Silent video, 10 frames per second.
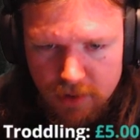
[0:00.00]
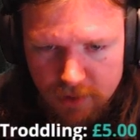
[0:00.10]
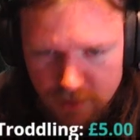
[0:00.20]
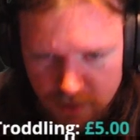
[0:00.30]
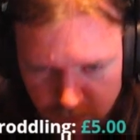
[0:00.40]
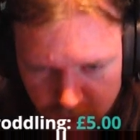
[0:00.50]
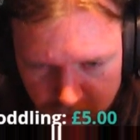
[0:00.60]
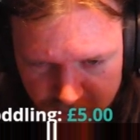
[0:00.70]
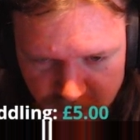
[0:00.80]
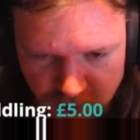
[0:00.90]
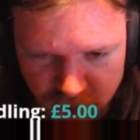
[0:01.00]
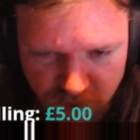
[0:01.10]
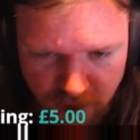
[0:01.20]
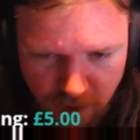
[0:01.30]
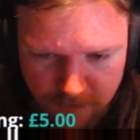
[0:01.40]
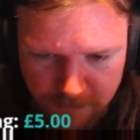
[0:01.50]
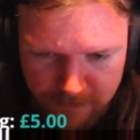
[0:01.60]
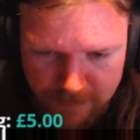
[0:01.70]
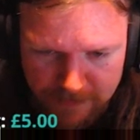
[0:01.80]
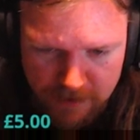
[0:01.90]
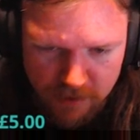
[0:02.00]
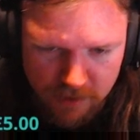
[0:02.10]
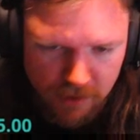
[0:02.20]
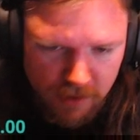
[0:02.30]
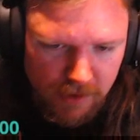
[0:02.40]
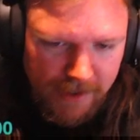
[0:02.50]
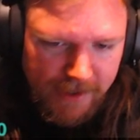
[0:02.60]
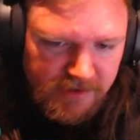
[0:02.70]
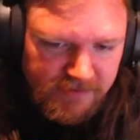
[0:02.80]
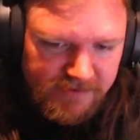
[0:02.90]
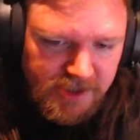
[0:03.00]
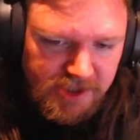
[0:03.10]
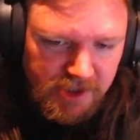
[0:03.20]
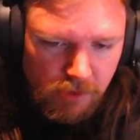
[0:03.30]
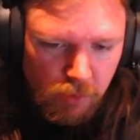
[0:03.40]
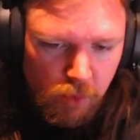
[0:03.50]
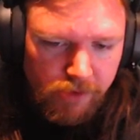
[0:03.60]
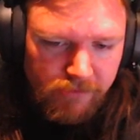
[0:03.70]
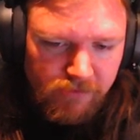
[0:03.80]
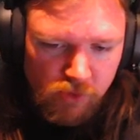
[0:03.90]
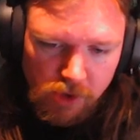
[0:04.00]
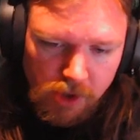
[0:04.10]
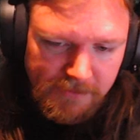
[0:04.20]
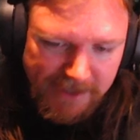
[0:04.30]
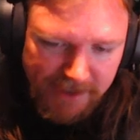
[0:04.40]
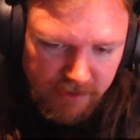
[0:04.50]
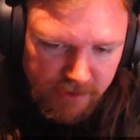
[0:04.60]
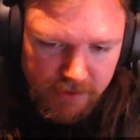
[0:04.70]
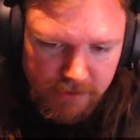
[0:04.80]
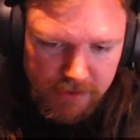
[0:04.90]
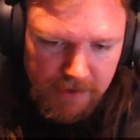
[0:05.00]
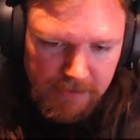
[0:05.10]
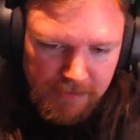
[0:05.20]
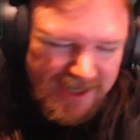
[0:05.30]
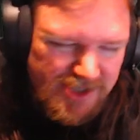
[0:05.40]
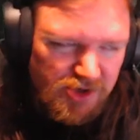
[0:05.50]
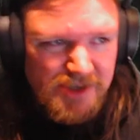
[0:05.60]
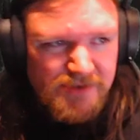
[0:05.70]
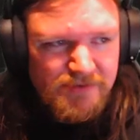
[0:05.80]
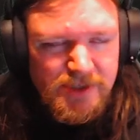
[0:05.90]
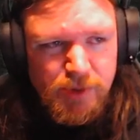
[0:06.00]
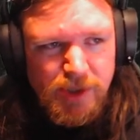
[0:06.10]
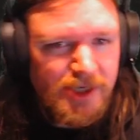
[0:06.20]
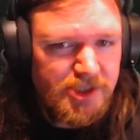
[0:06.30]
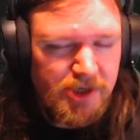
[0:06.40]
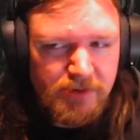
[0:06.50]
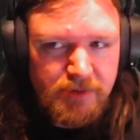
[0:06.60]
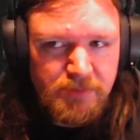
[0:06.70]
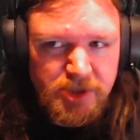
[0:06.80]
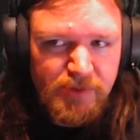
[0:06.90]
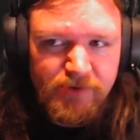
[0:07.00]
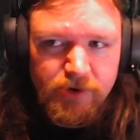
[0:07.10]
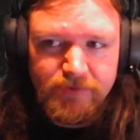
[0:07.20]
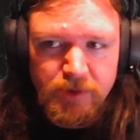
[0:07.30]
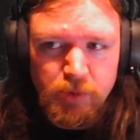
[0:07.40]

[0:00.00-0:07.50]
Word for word: Here we go. French drill add defense skill 1 for all army leaders. But that's not individualized. I'd, I'd much prefer if they were